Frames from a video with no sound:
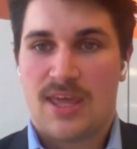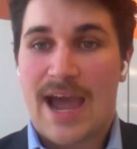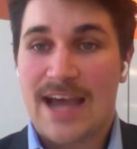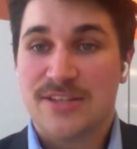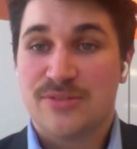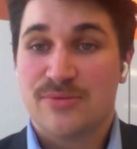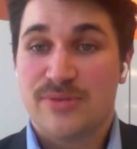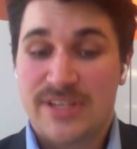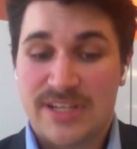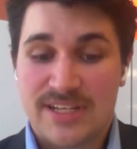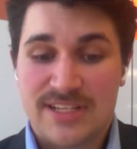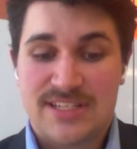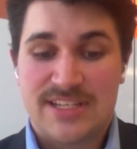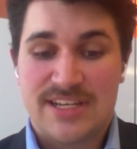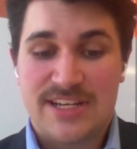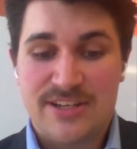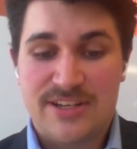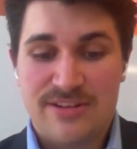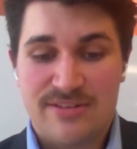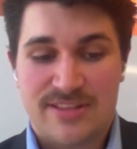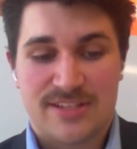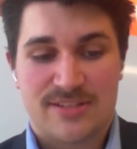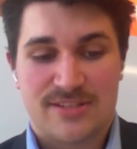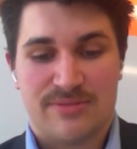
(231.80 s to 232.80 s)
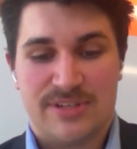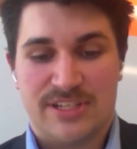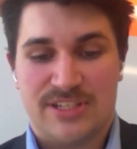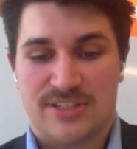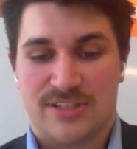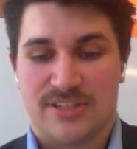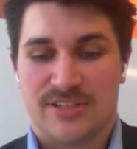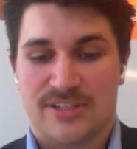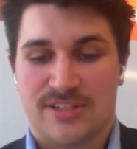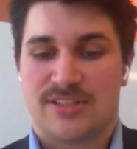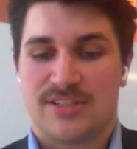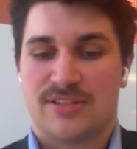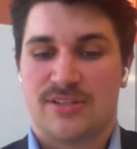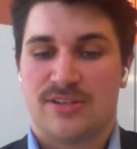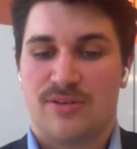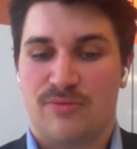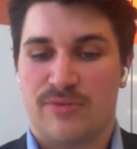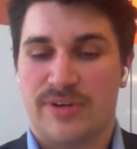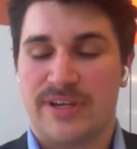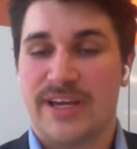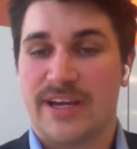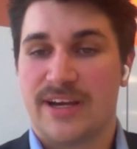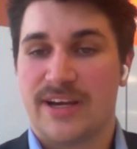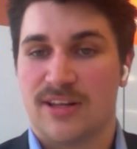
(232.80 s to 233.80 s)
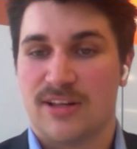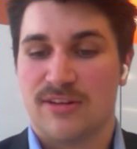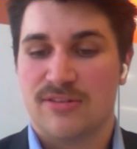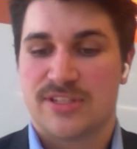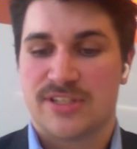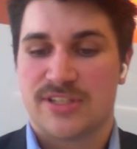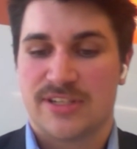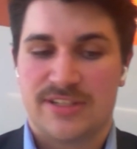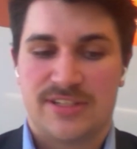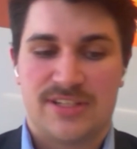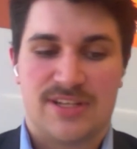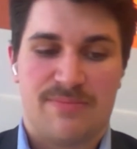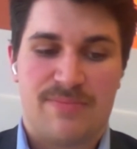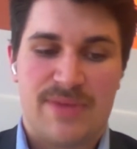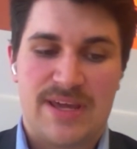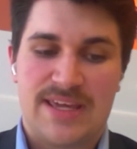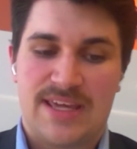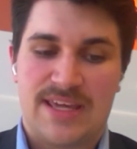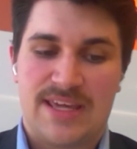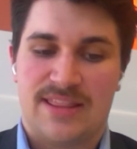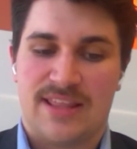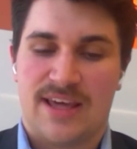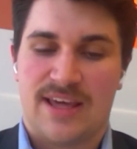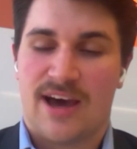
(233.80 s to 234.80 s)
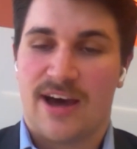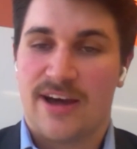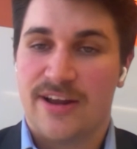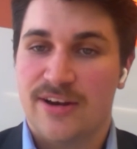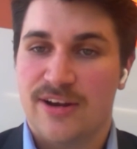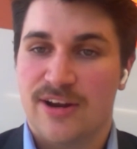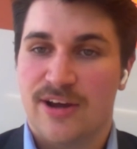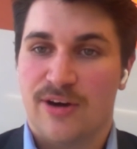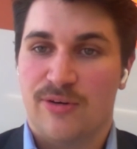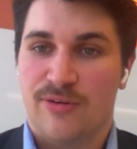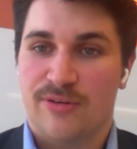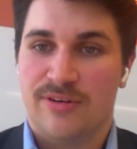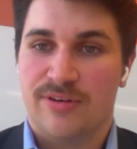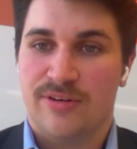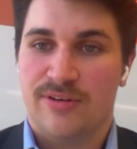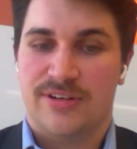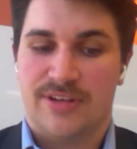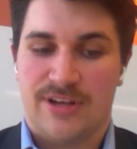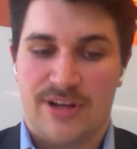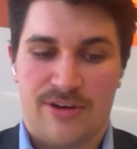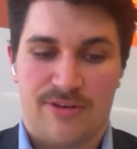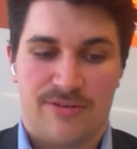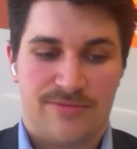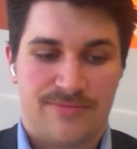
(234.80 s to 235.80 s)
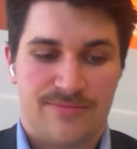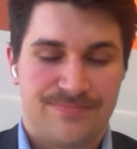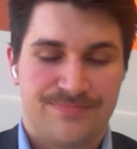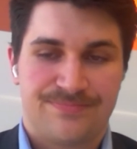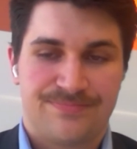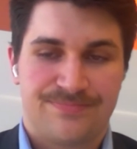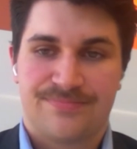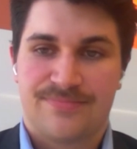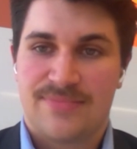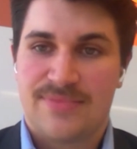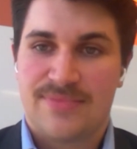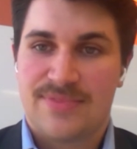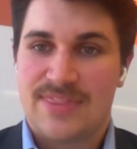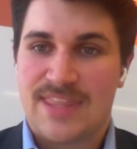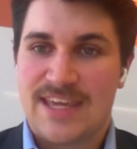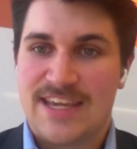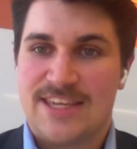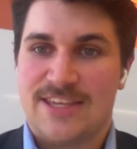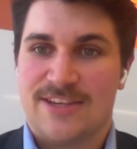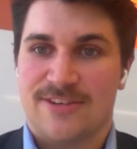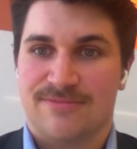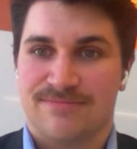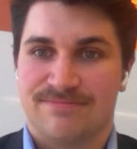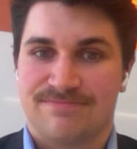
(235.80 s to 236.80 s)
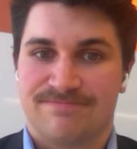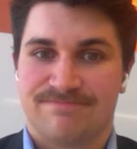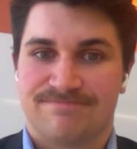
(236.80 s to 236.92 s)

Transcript: As we continue this research, we get closer to making the unknown known. Thank you.